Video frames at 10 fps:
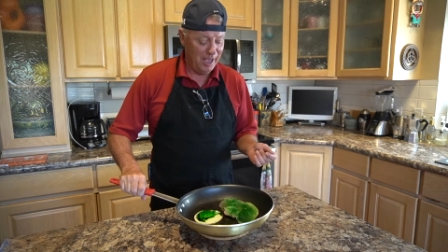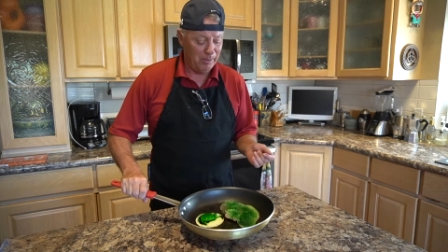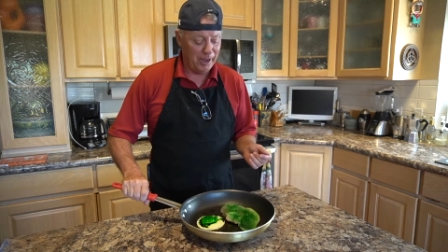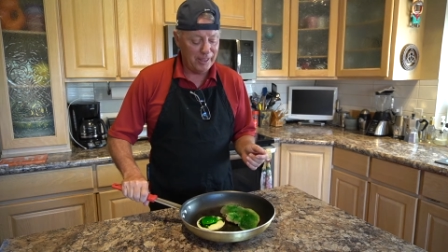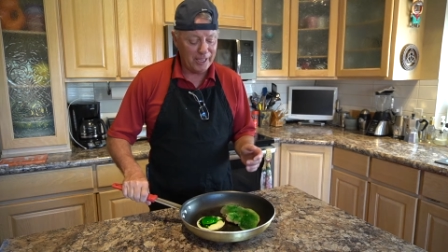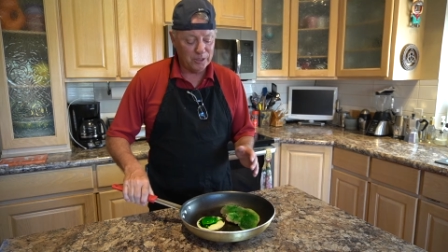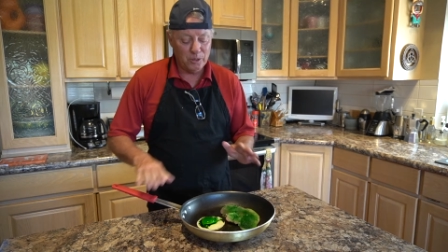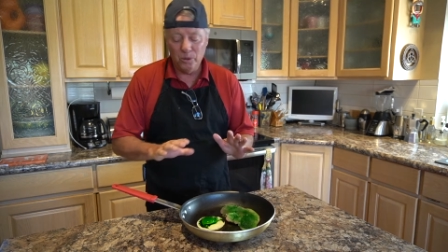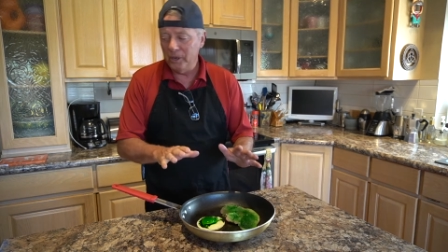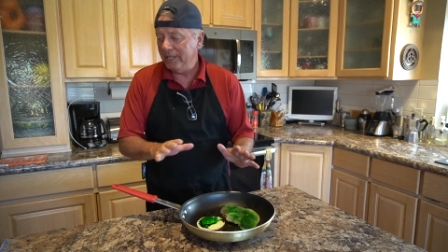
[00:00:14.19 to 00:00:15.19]
While that's
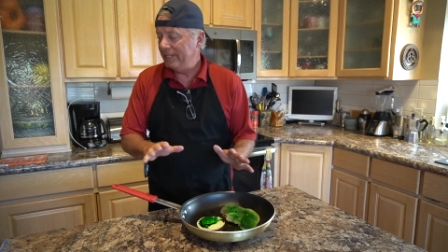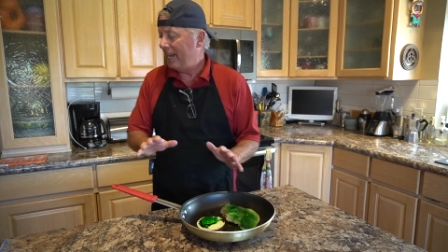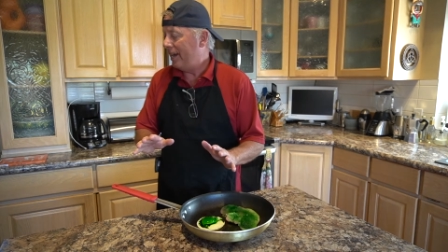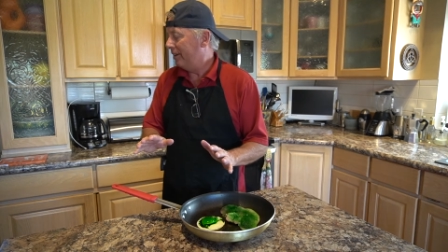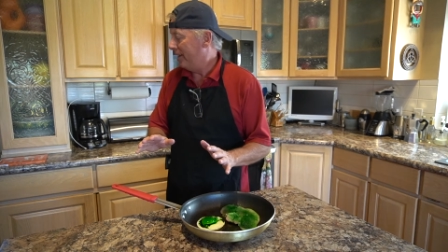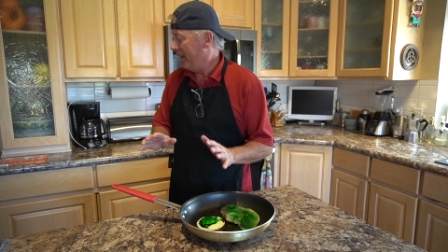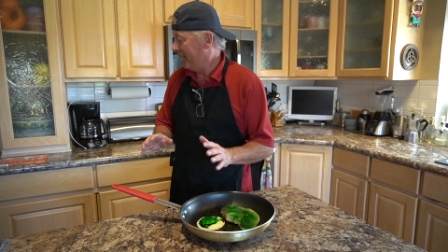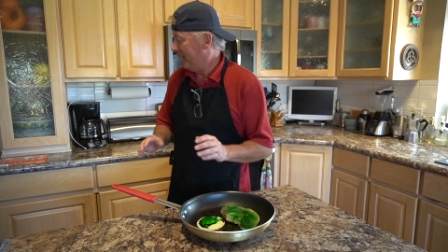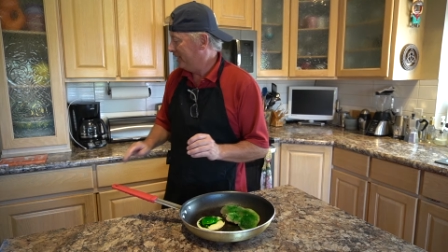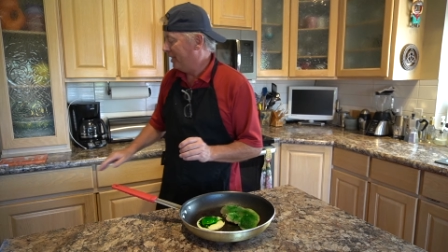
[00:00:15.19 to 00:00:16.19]
cooling down, I
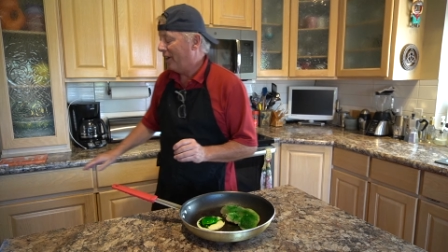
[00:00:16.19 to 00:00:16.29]
got